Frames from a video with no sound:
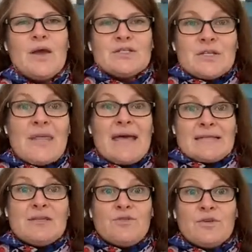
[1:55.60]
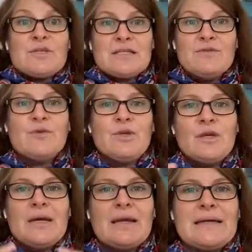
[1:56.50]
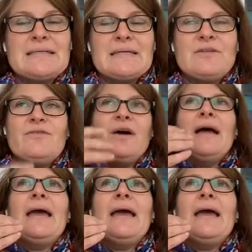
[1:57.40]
So that's the first level you can identify.